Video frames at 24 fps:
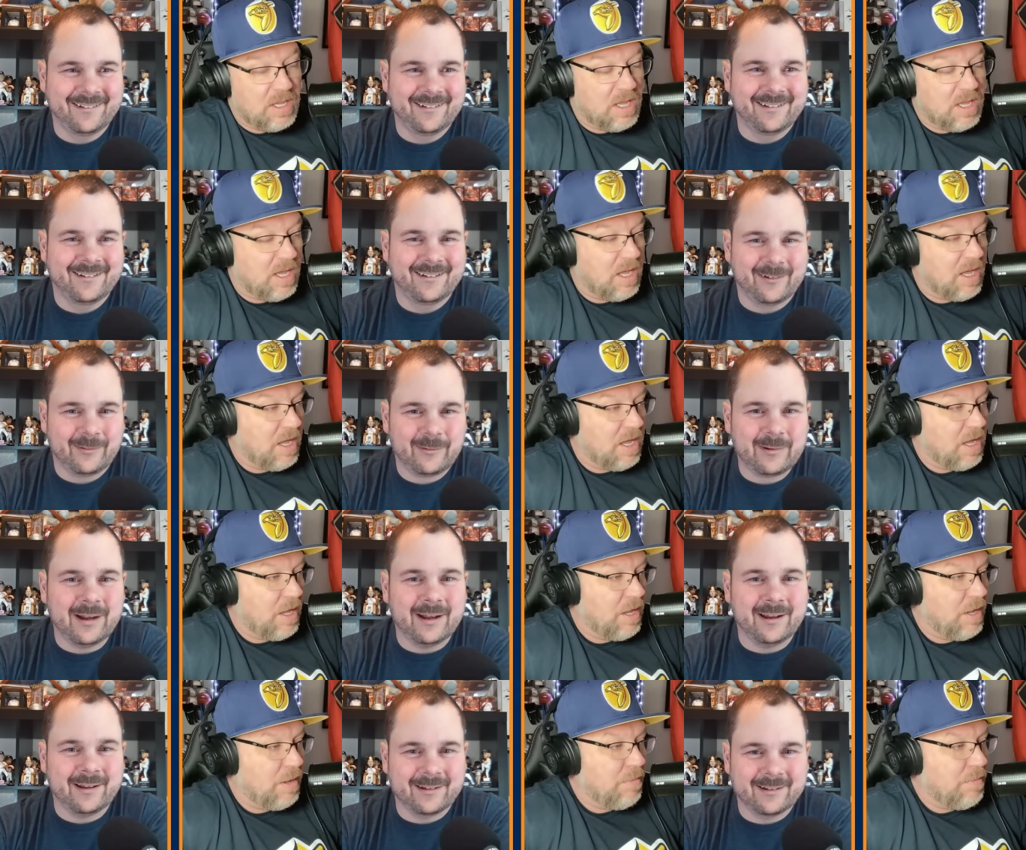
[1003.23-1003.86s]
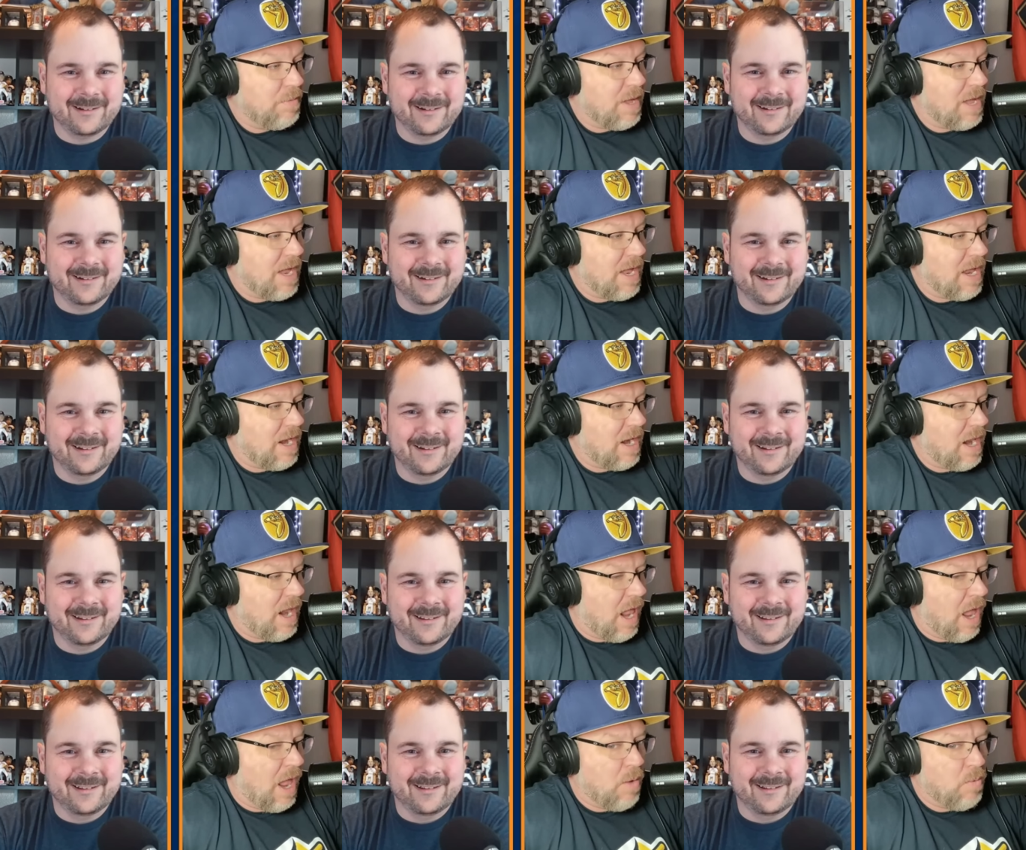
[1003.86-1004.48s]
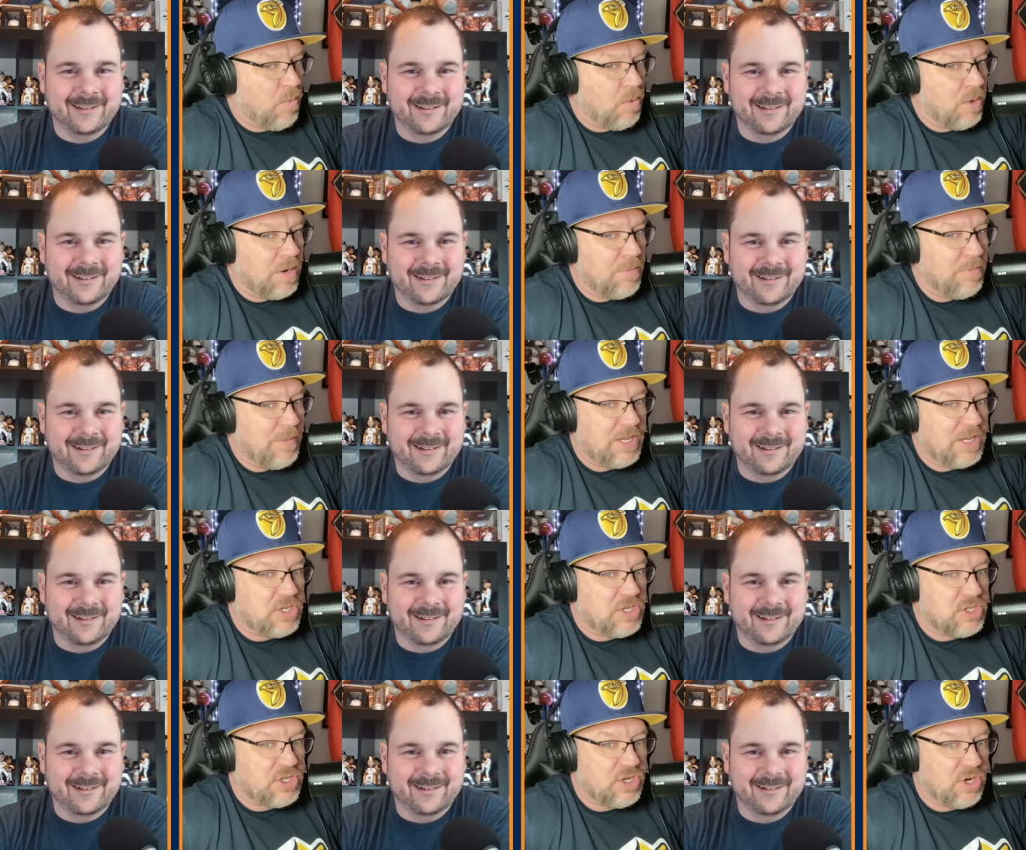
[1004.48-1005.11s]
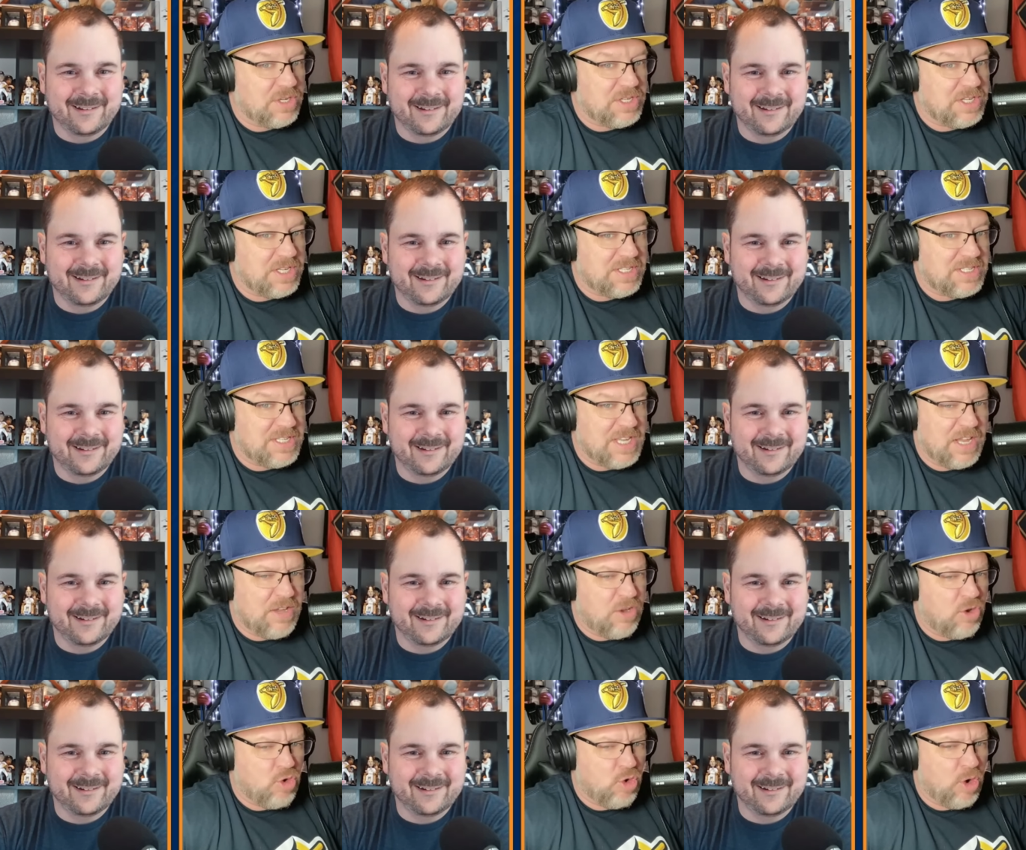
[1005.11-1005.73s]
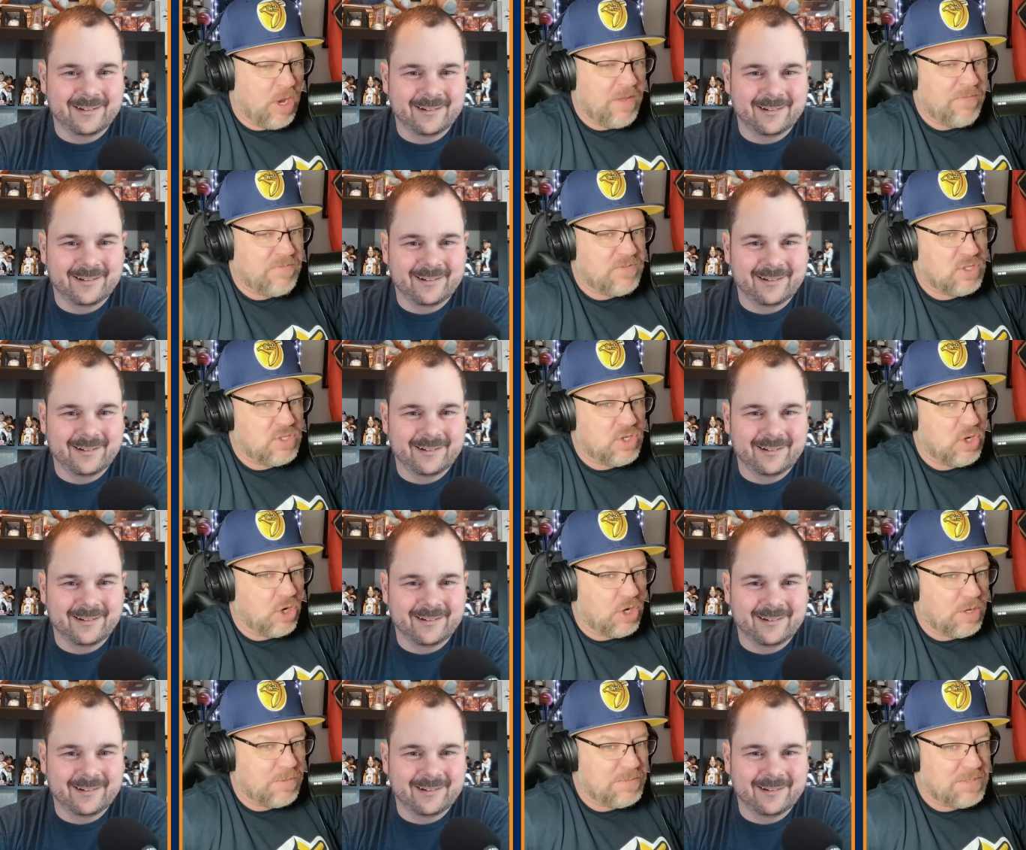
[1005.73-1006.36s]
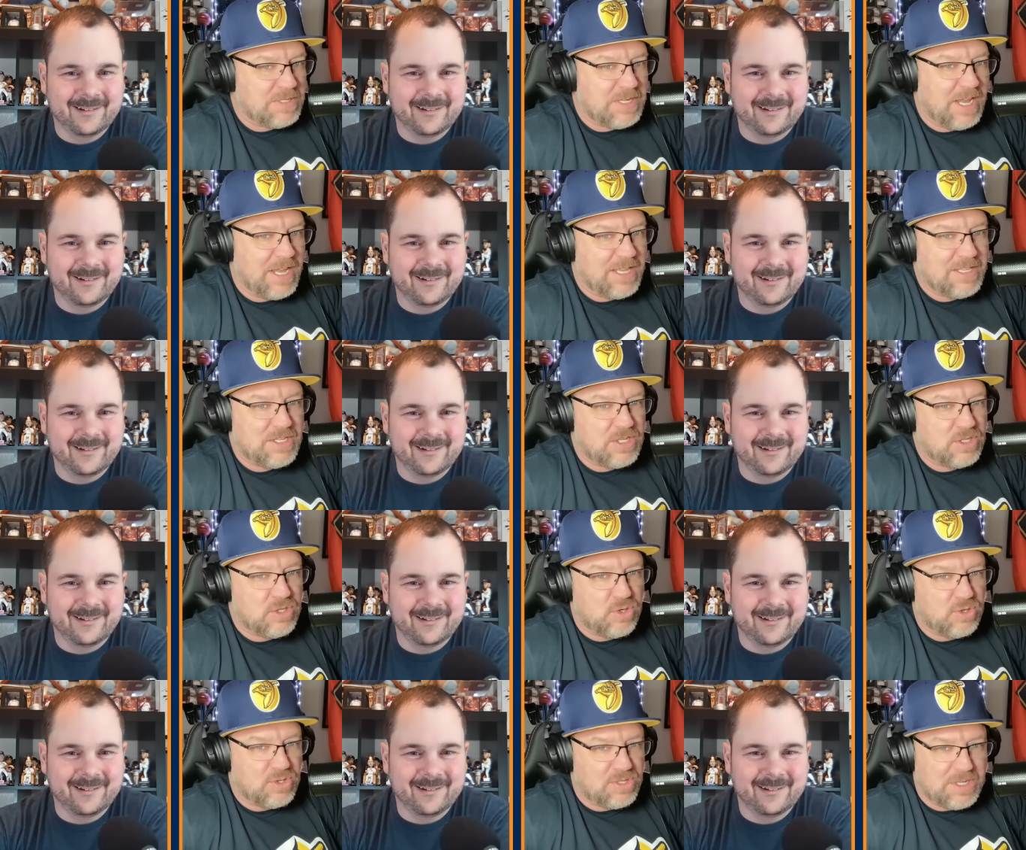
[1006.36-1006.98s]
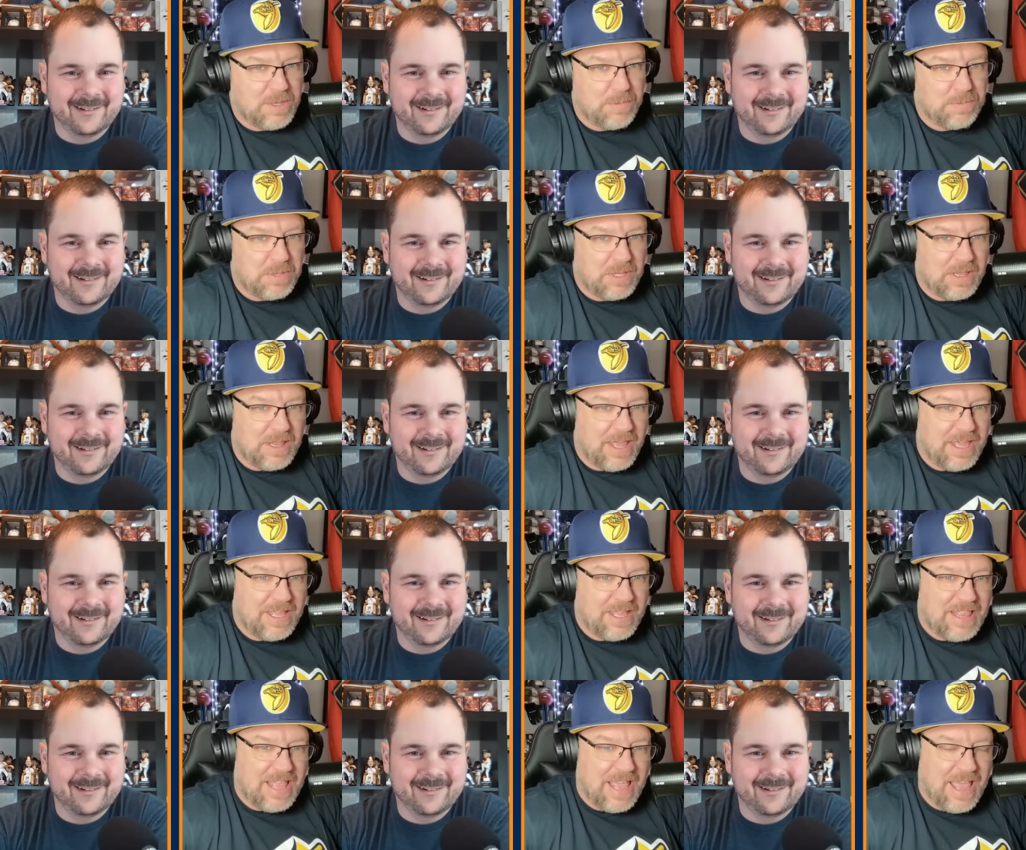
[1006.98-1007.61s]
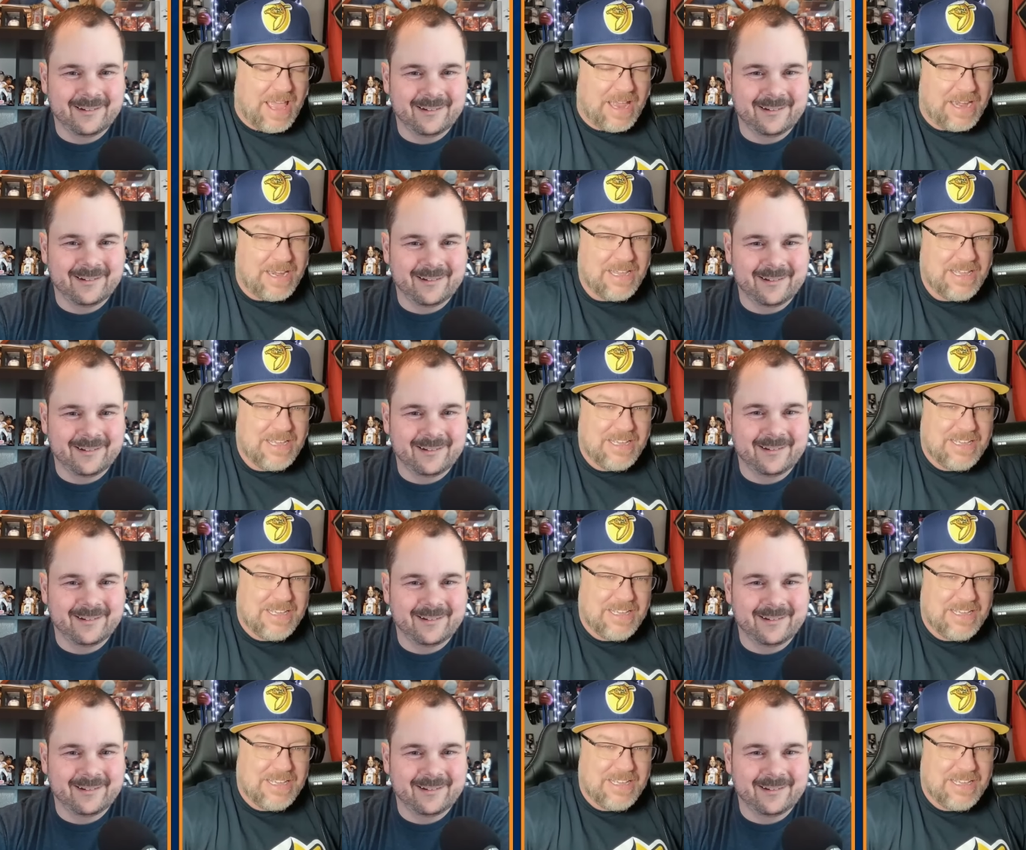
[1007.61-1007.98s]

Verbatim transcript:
Speaker 1: Um, right. I want to make sure to say grave circumstances or something like that.